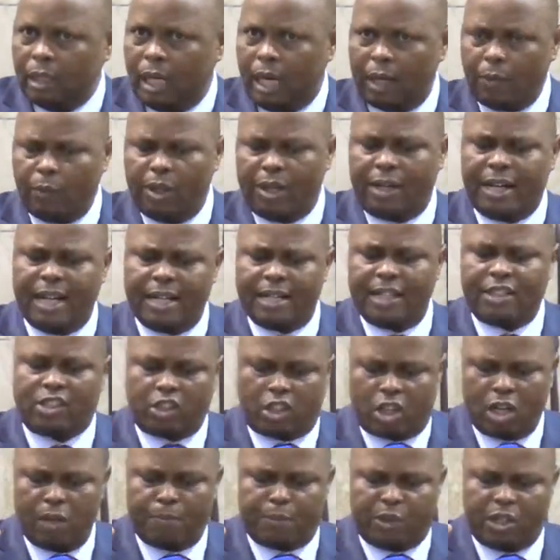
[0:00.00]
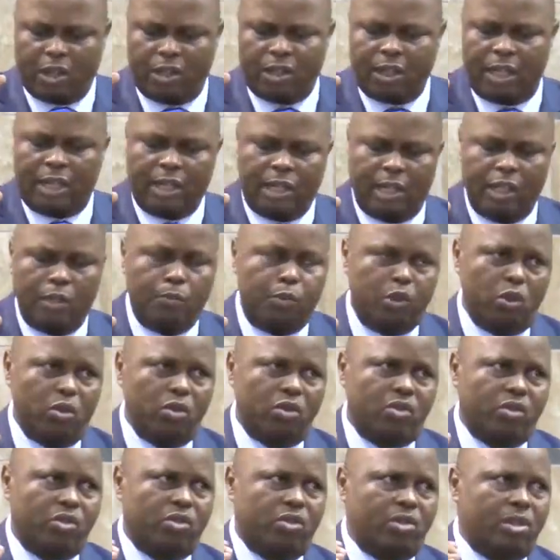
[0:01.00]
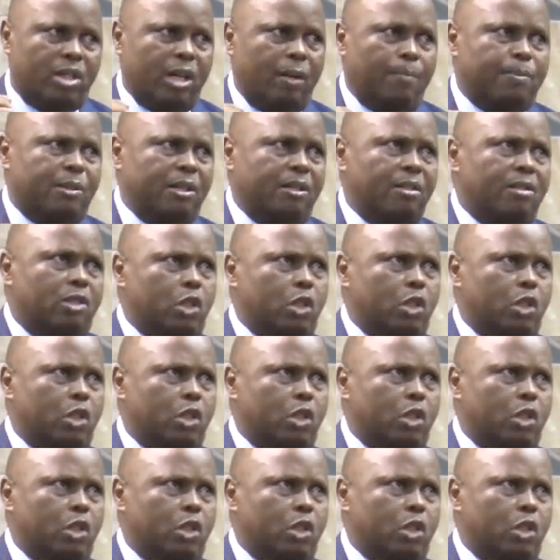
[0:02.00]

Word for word: And we read a scripture in Hebrews chapter